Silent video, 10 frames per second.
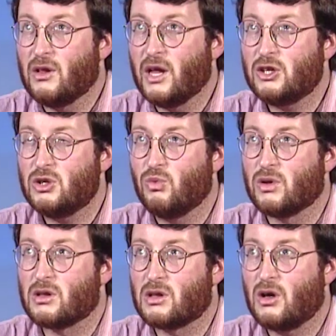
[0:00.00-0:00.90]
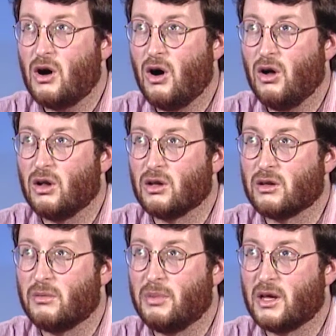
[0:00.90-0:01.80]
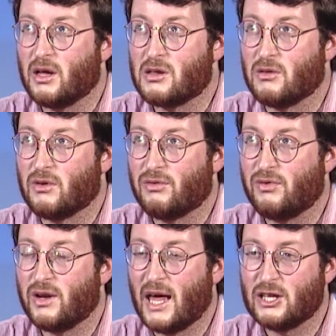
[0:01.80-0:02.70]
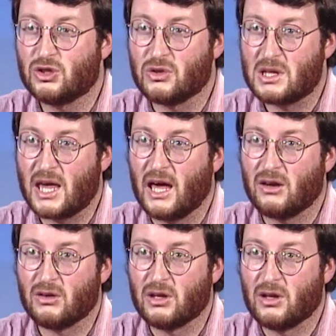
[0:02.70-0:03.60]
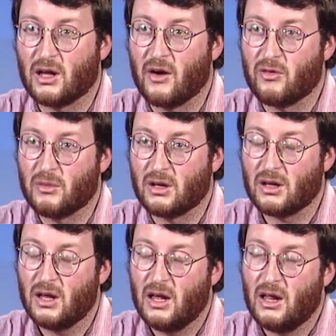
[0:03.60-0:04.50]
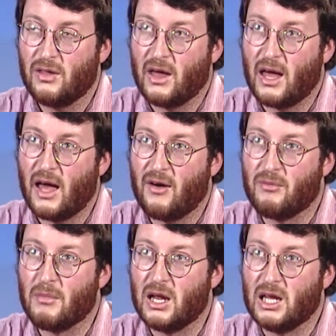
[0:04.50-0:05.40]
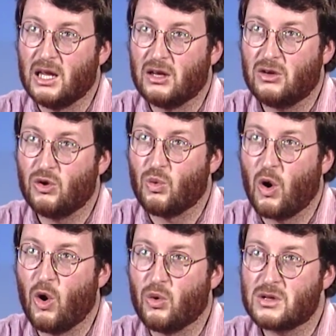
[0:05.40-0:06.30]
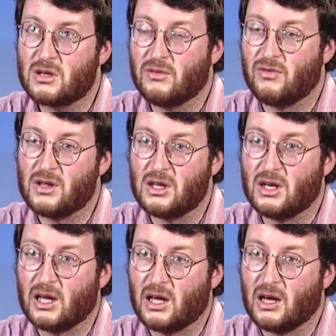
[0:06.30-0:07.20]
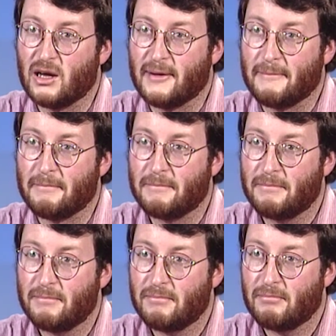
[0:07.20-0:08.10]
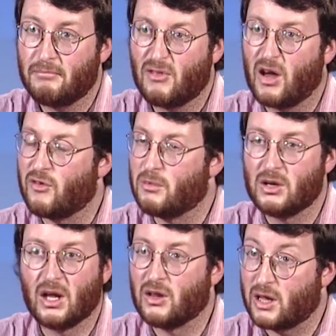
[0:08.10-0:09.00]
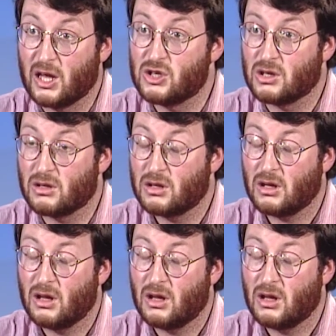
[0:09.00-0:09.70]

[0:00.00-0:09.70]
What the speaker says: election was called because of a financial scandal in the government. They have money to host visiting government delegations.